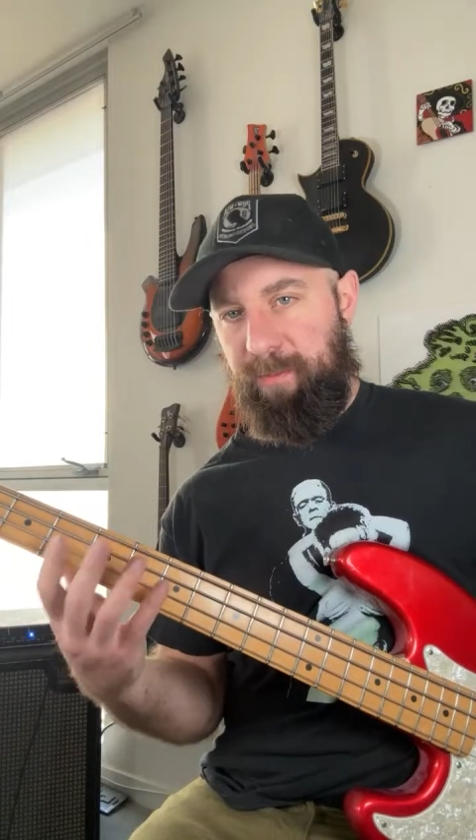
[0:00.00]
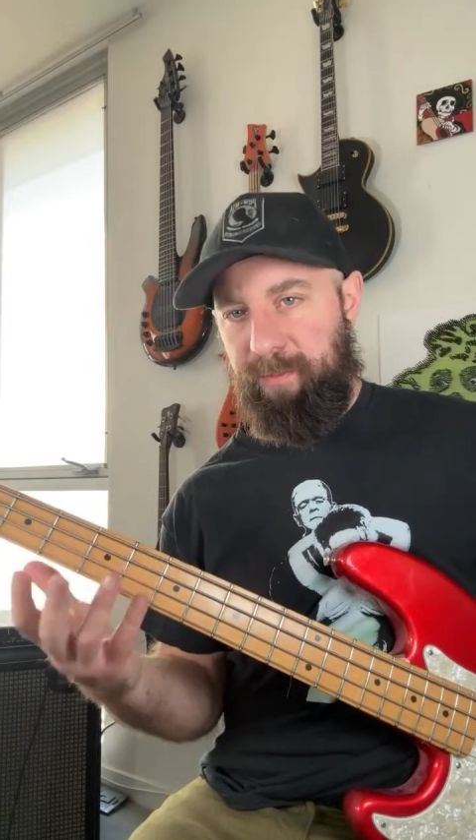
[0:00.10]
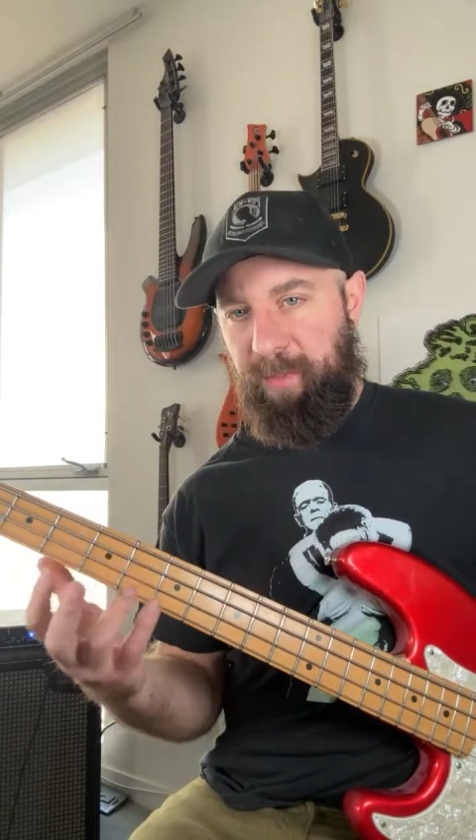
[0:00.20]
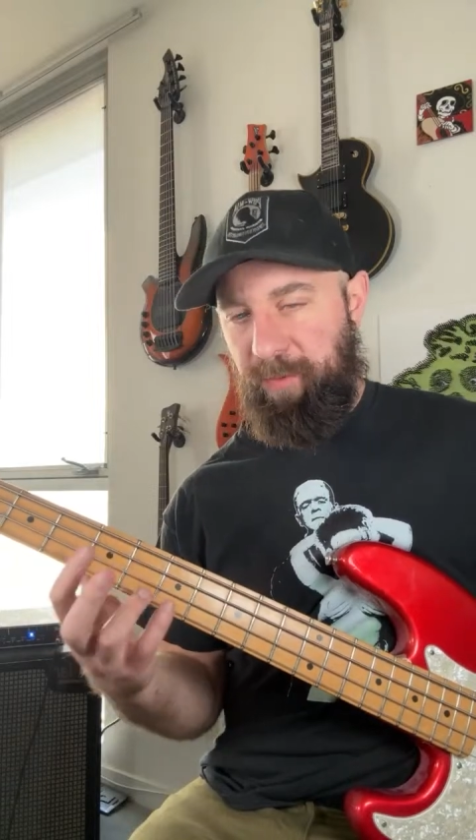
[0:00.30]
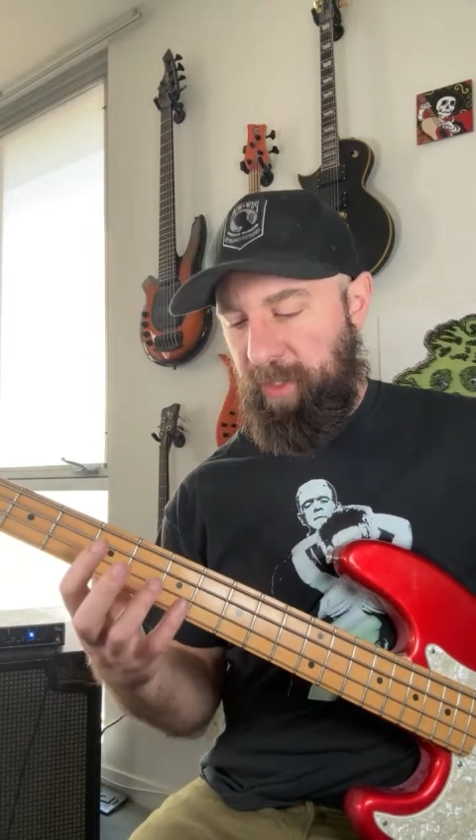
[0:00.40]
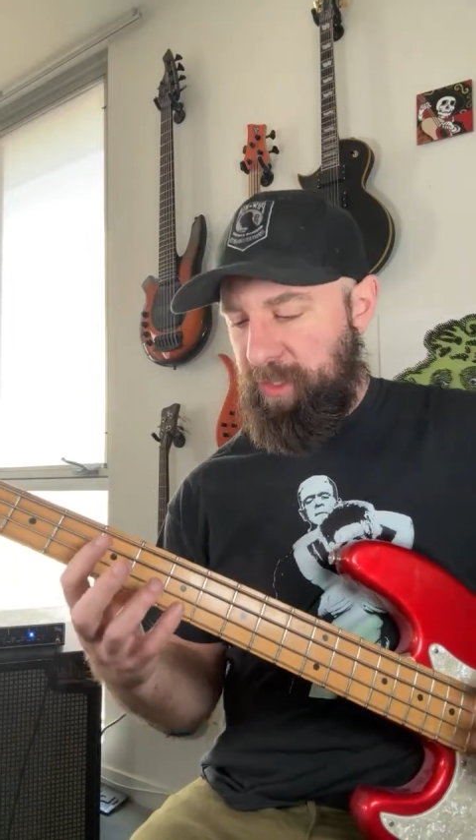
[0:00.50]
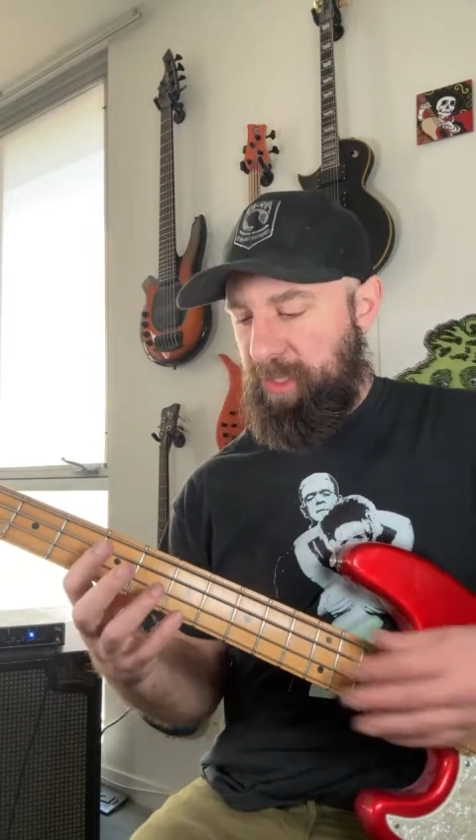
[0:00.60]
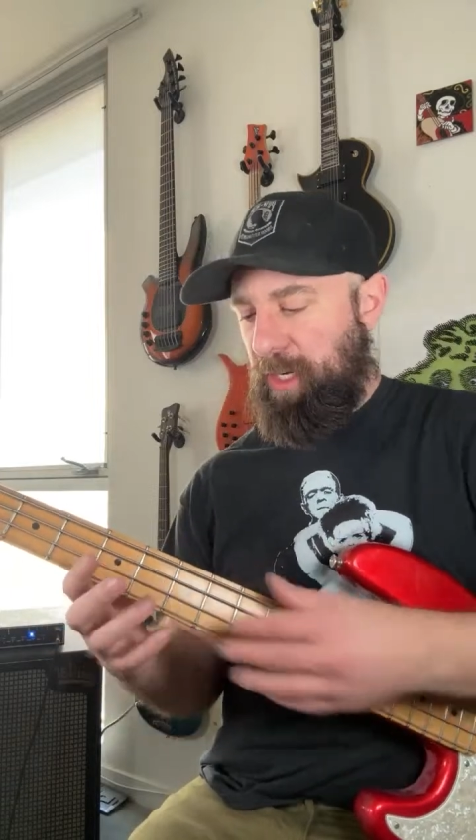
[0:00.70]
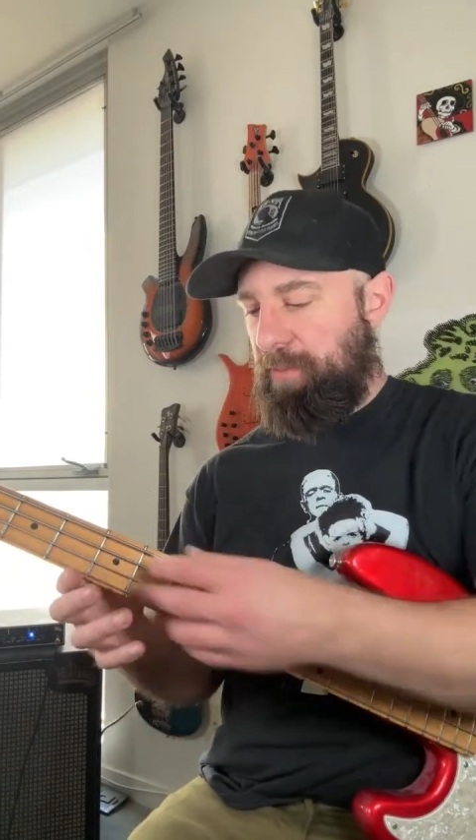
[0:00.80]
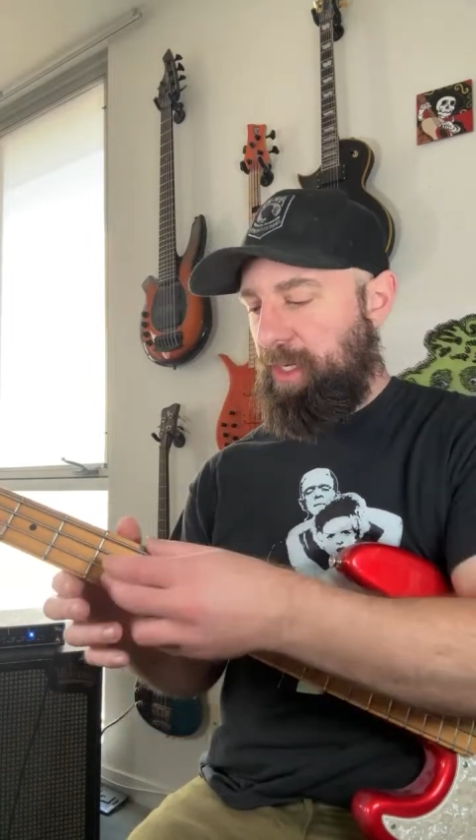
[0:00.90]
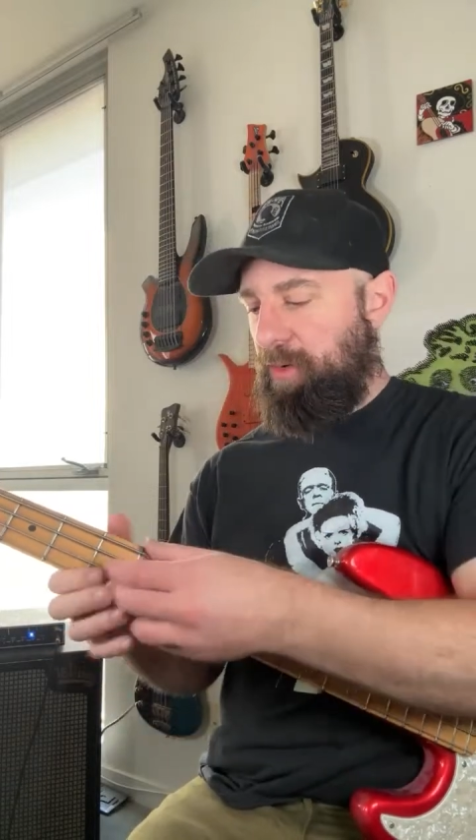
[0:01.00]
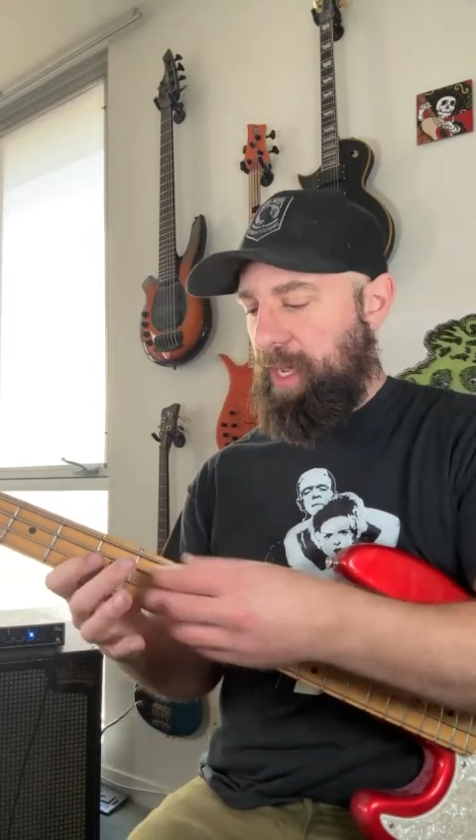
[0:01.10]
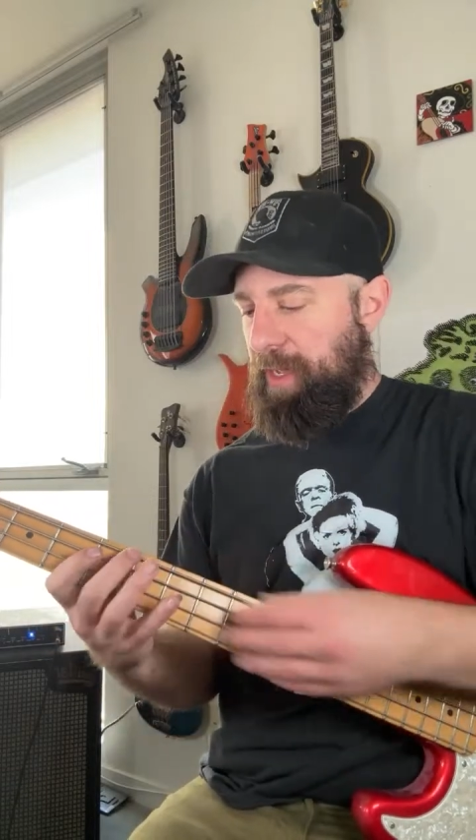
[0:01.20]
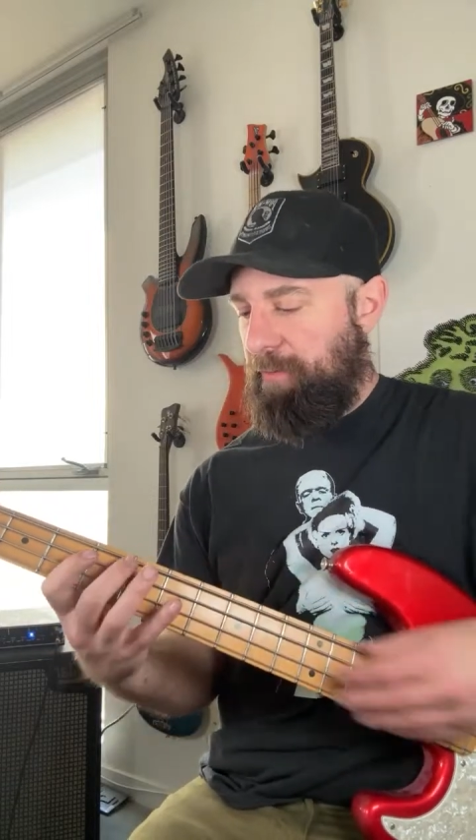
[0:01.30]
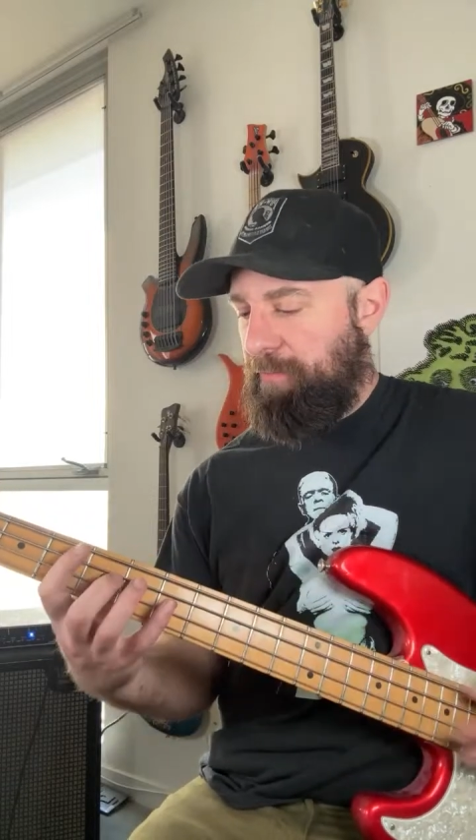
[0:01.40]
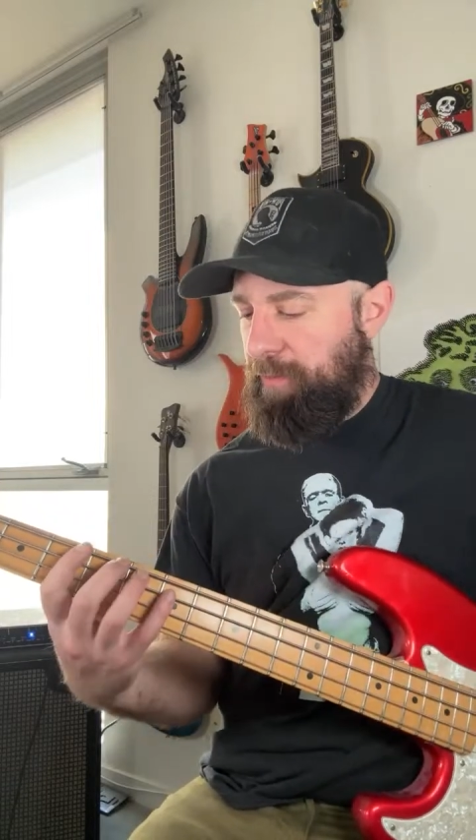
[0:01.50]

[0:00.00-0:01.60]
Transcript: And by real estate, I mean you have